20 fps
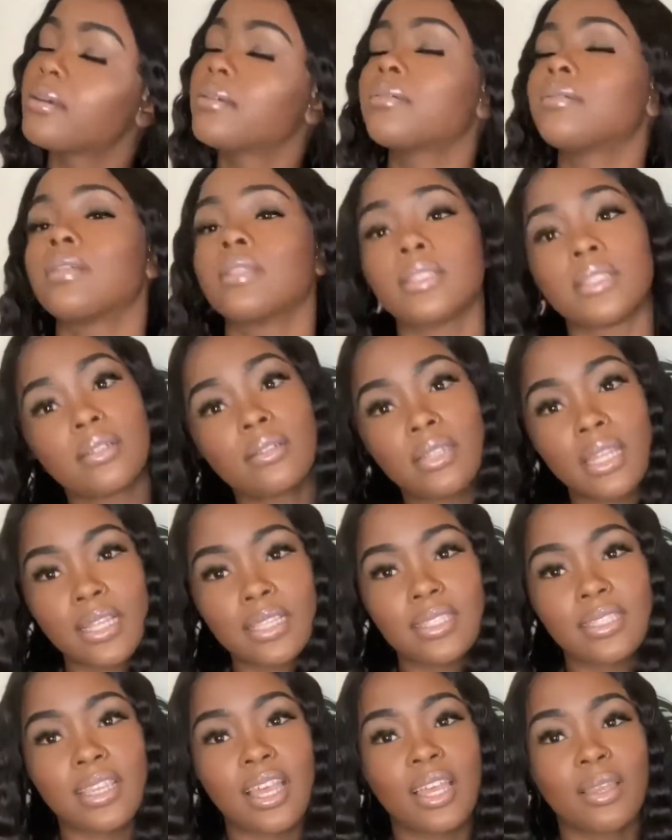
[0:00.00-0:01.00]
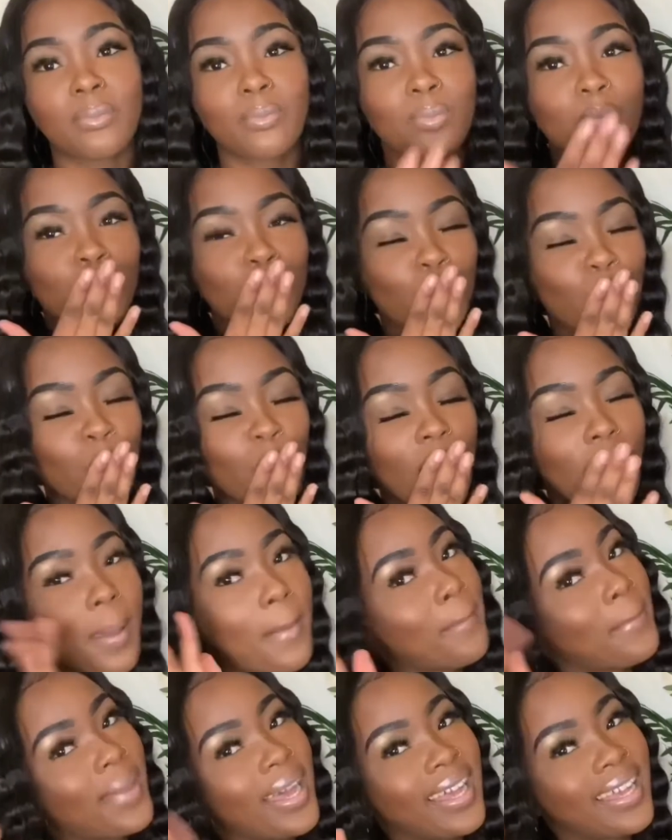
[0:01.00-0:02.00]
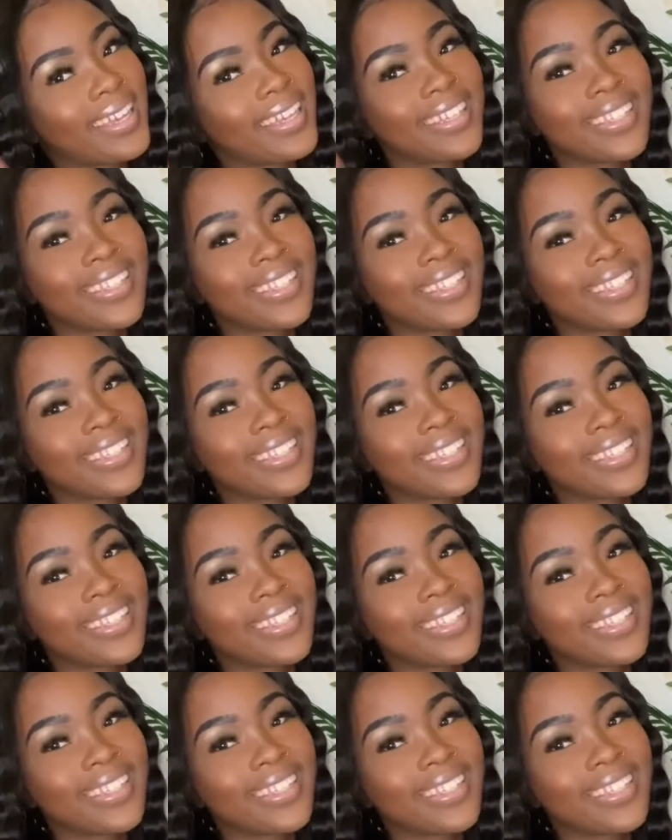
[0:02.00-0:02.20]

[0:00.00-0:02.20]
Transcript: Until next time, bye.